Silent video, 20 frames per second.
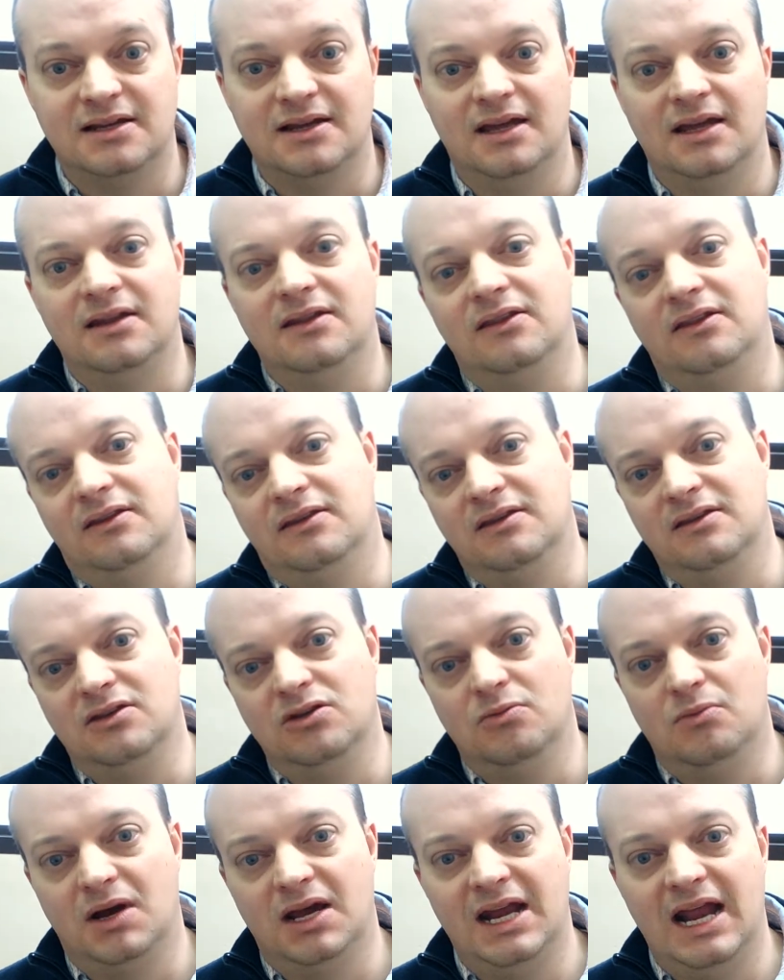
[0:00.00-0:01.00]
and you
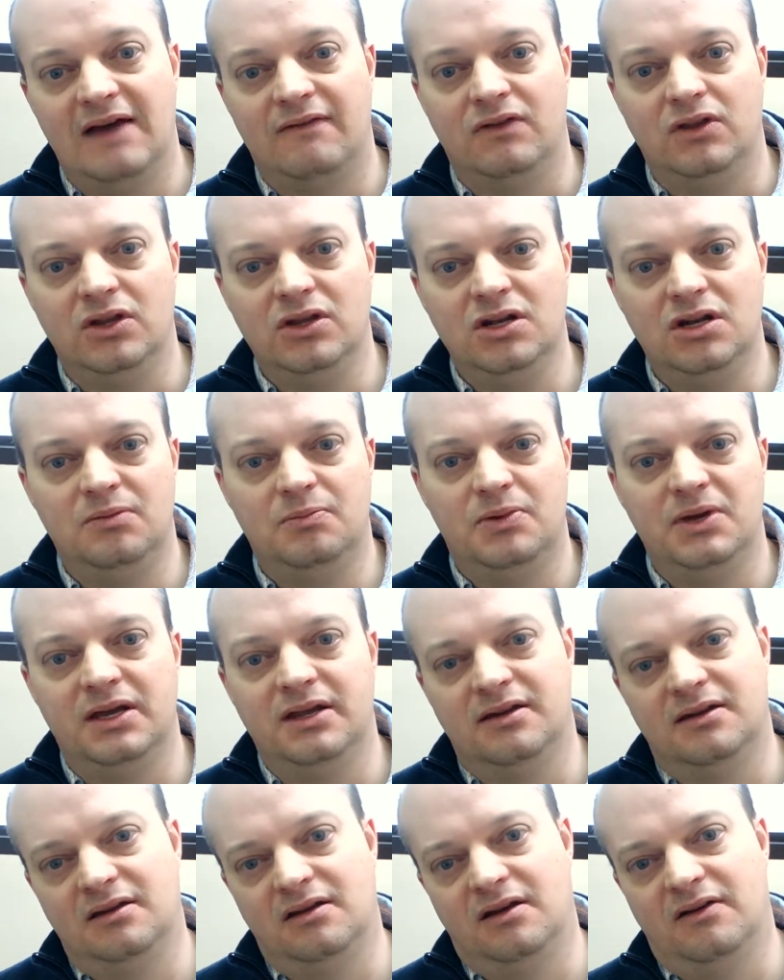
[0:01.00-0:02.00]
might have a little
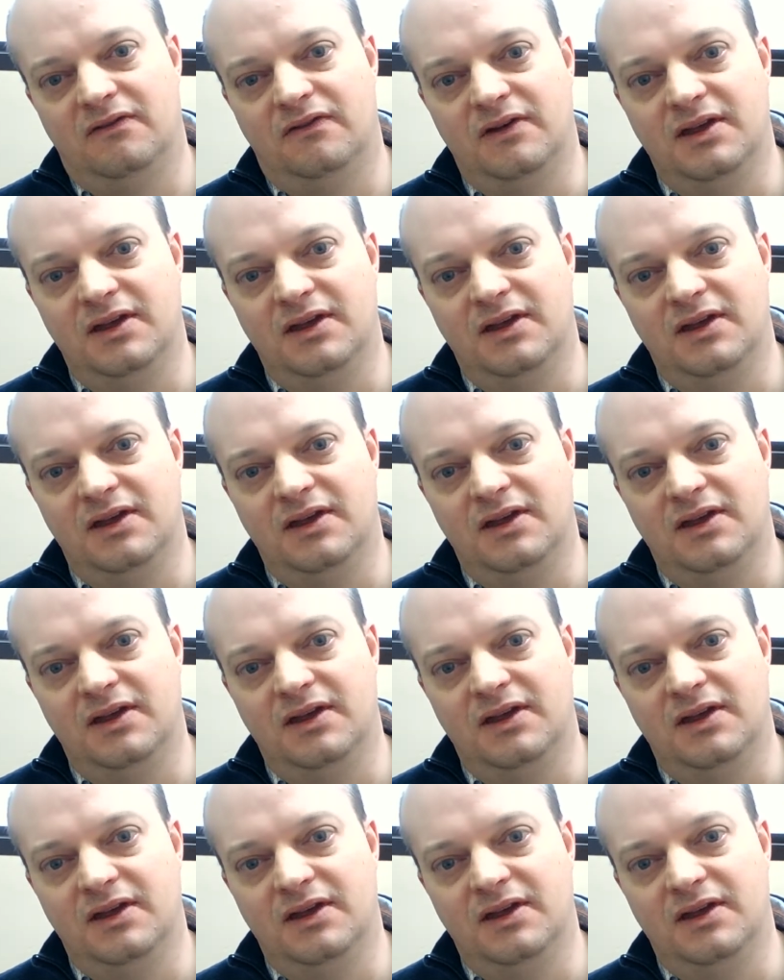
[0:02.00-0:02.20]
bit of